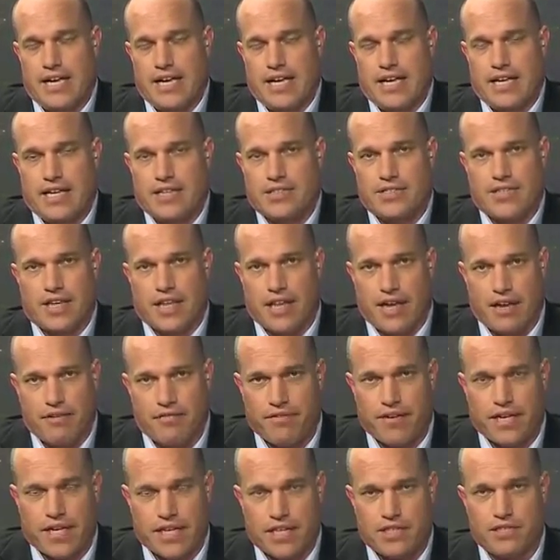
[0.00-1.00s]
in South
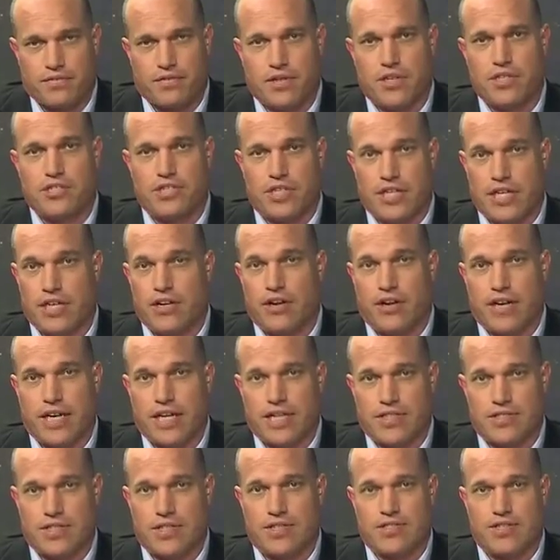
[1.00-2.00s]
Africa is virtually
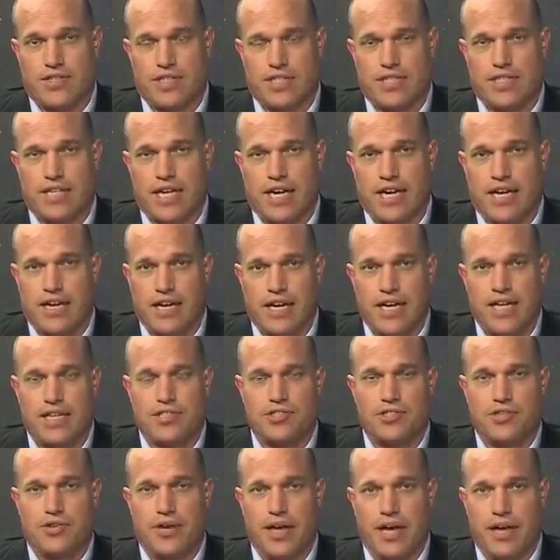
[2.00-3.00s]
non-existent. And
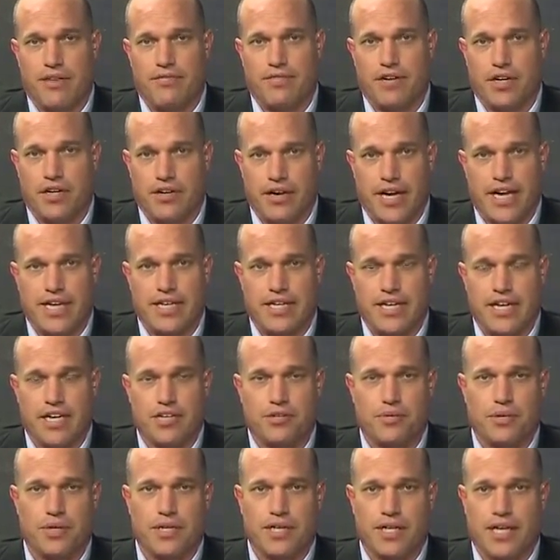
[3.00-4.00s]
unless you have a great
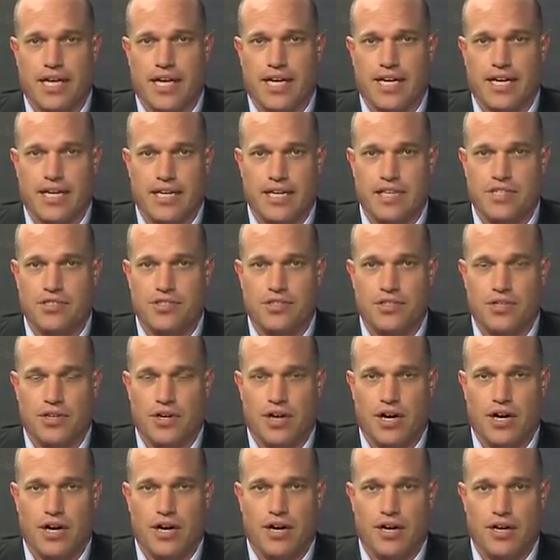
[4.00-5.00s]
network, and unless you
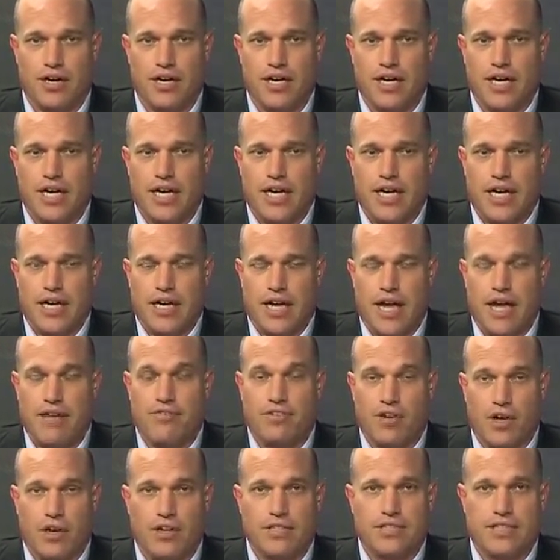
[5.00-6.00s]
are
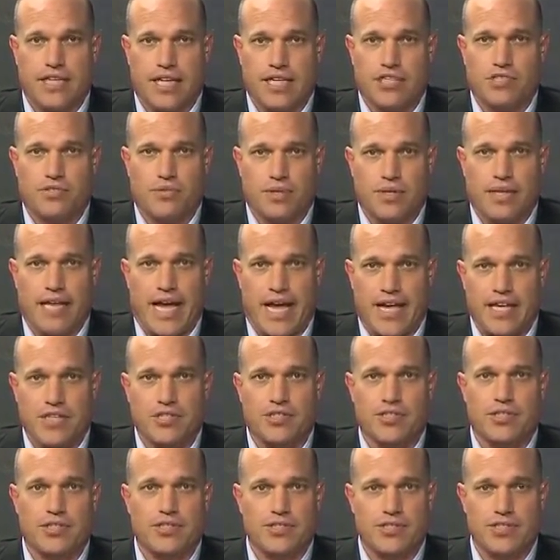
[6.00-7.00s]
have contacts with
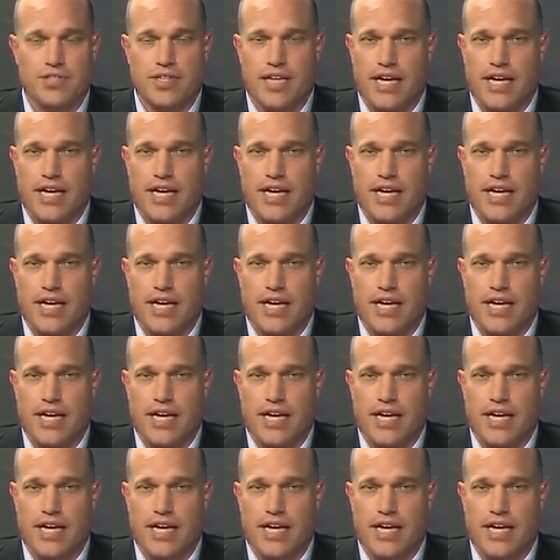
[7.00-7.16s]
angels,